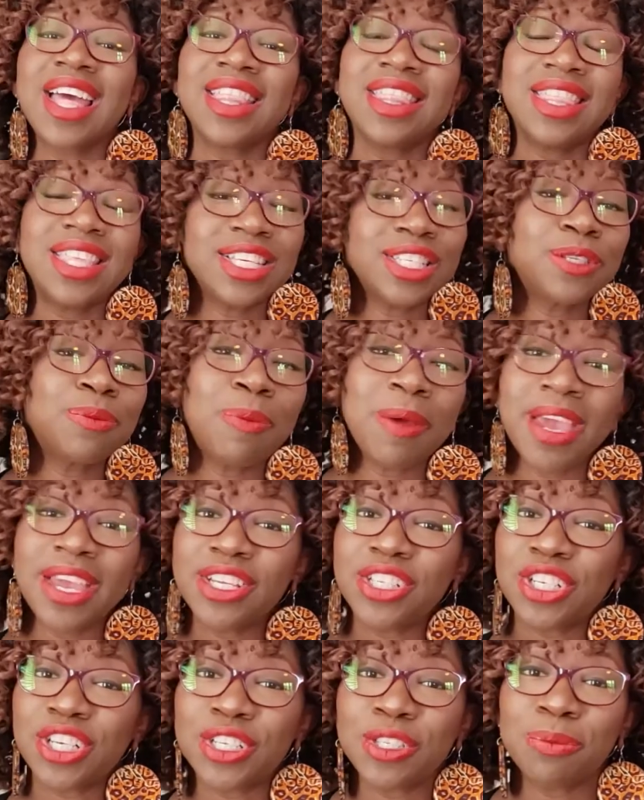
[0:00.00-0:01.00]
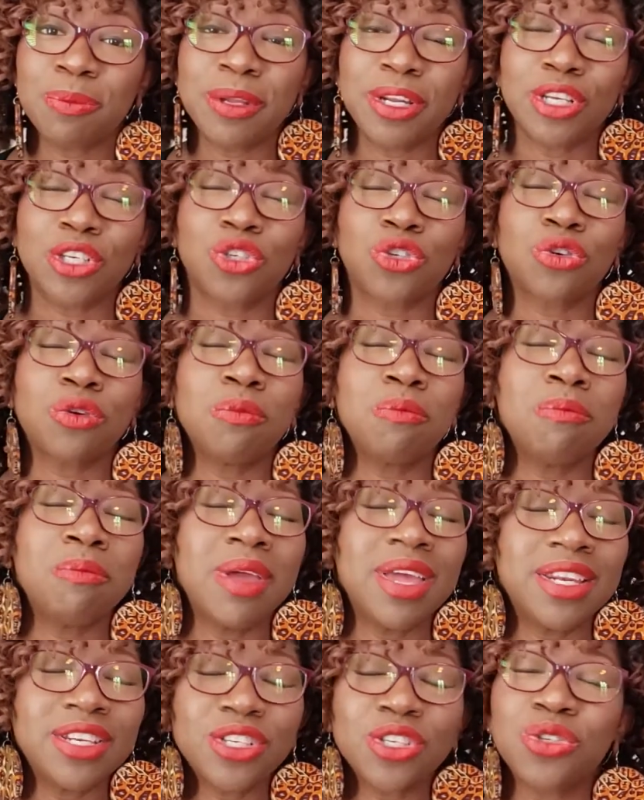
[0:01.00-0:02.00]
This page has been a
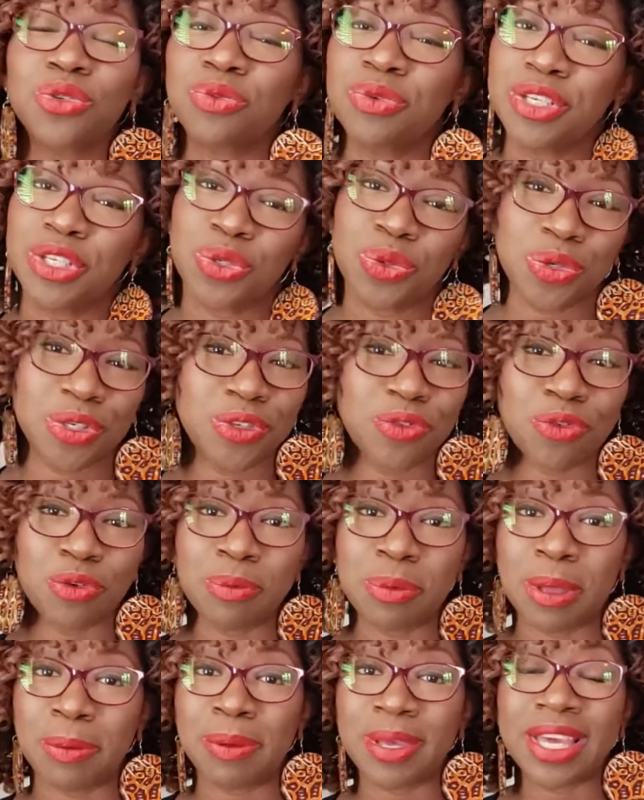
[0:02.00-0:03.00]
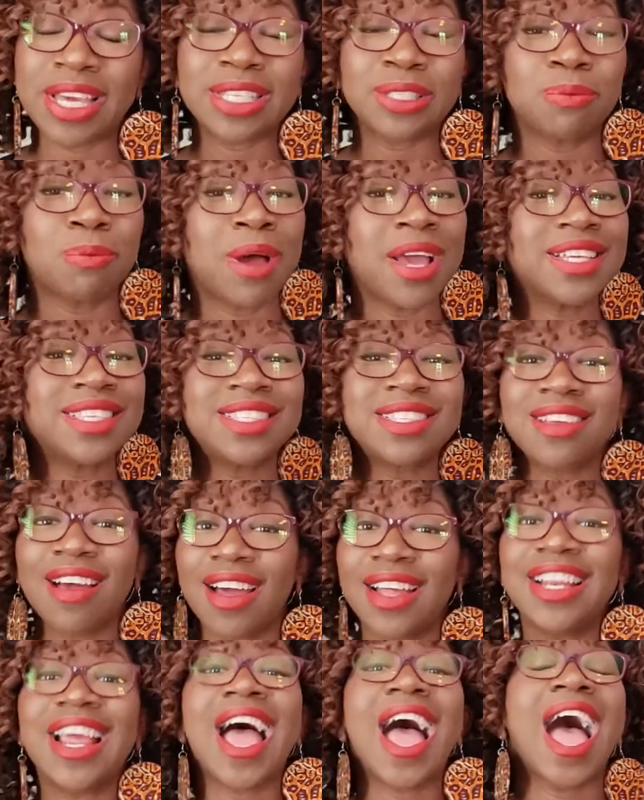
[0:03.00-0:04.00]
tremendous resource for me because my
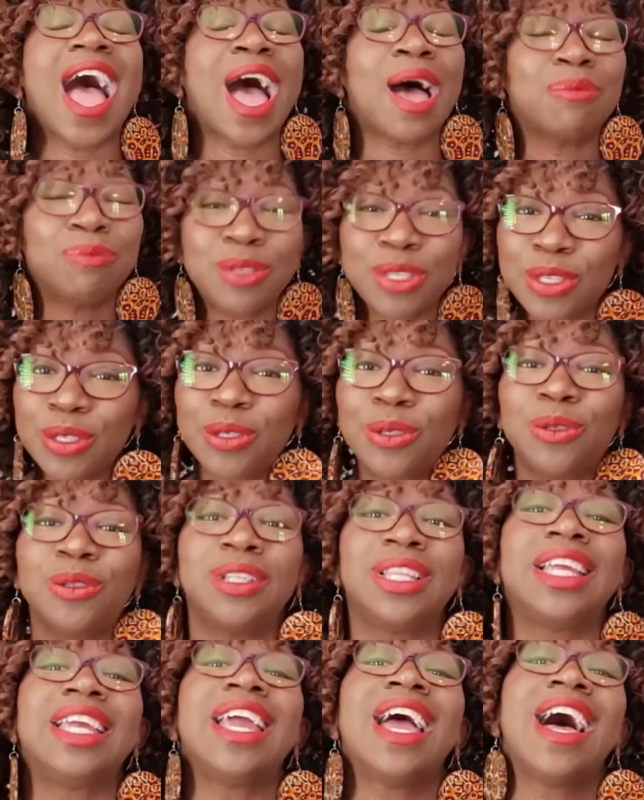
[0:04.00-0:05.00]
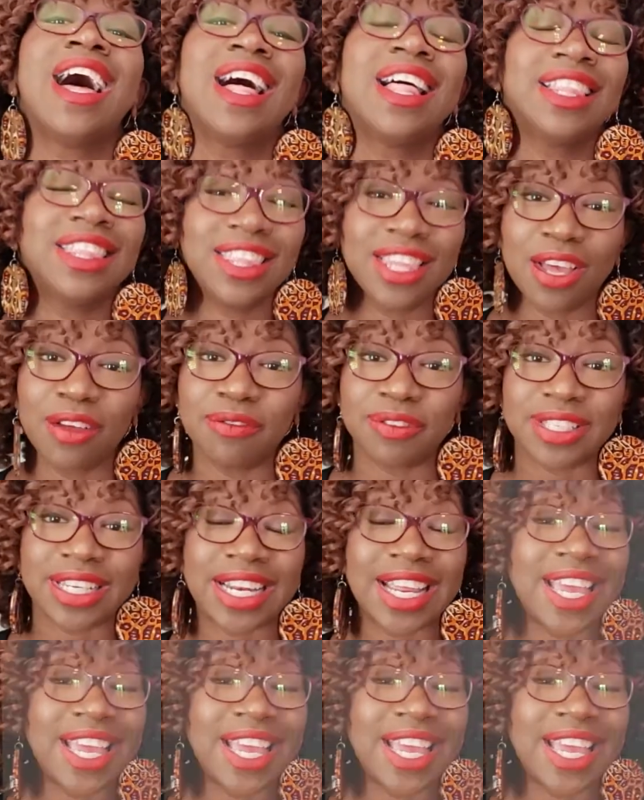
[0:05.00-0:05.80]
son absolutely loves it.